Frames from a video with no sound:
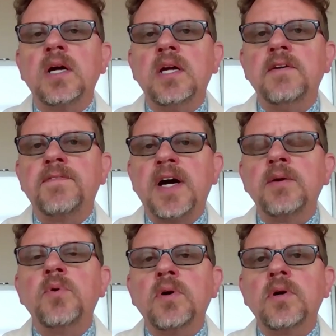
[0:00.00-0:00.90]
If I
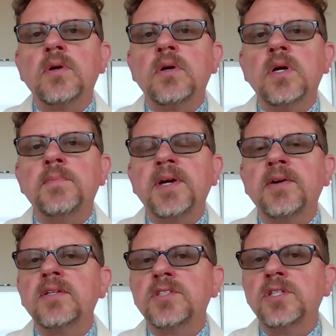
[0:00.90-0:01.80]
were a
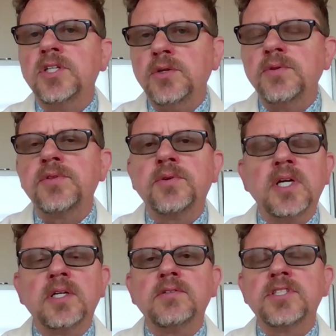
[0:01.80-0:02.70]
parent to youth or
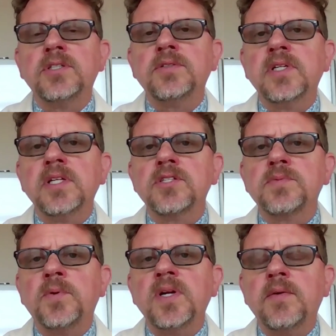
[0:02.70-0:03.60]
younger children at this
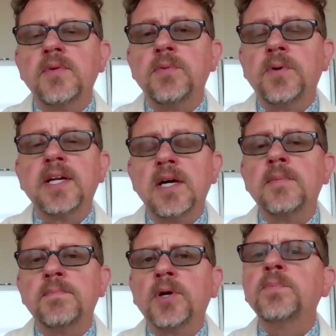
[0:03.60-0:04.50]
point, I would bring it
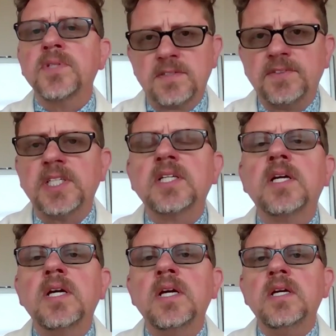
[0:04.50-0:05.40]
up purposefully
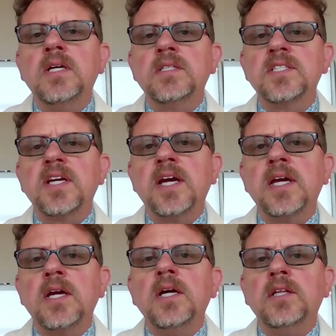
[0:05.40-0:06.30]
to
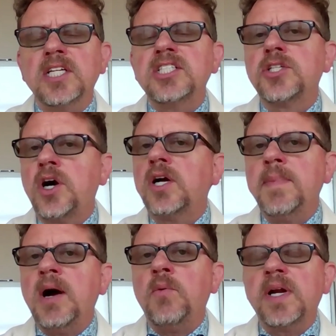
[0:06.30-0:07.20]
say, let's talk
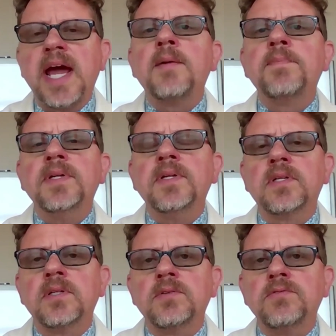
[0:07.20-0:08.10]
about what happened
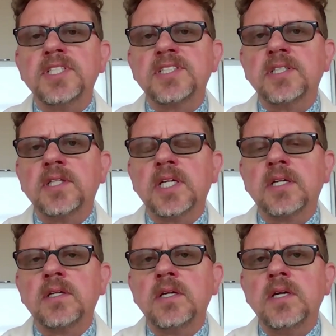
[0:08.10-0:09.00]

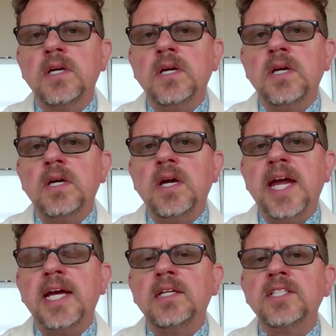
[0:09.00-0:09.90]
recently.
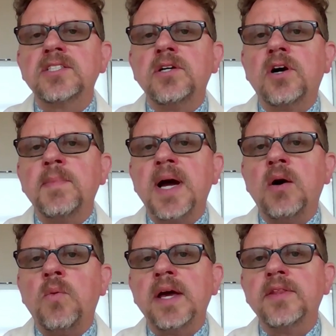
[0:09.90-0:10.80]
And let's talk
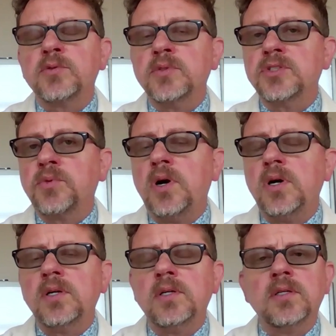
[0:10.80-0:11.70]
about why this was
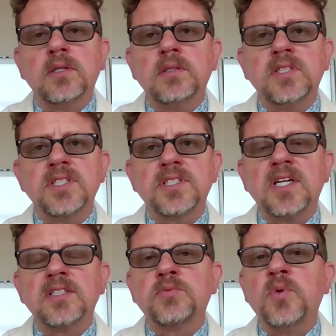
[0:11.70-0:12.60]
wrong
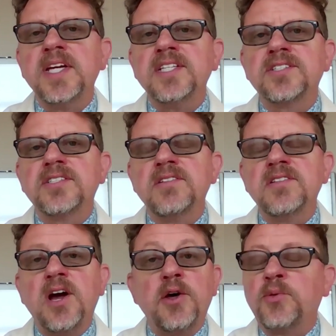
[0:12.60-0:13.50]
discuss ways,
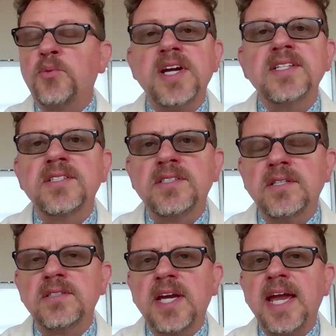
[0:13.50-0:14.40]
other ways
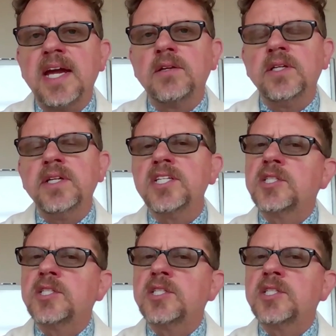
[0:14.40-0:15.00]
to, to handle it.